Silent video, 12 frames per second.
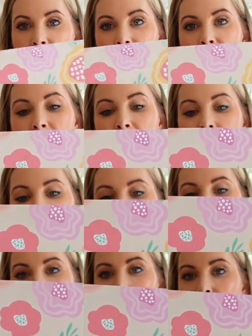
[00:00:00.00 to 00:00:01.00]
little
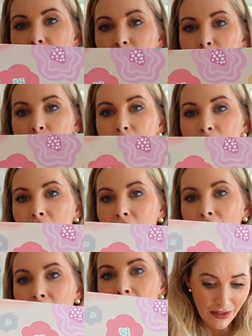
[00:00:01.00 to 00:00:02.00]

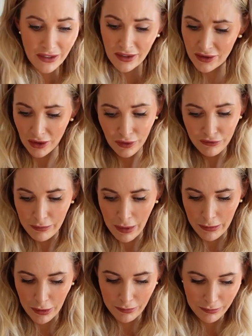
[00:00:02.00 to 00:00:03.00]
notebook. This is all from
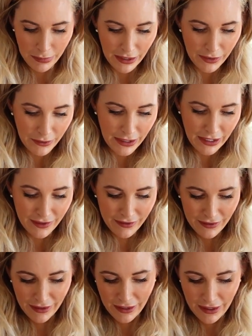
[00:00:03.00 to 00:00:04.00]
my mum, by the way.
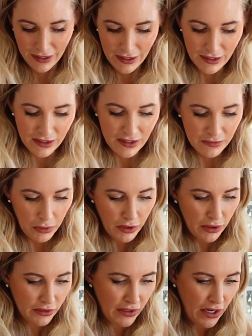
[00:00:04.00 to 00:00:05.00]

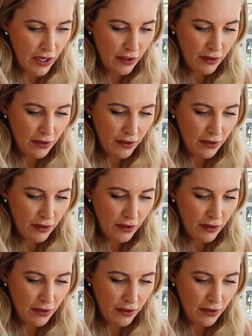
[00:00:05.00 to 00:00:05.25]
Spoiled her.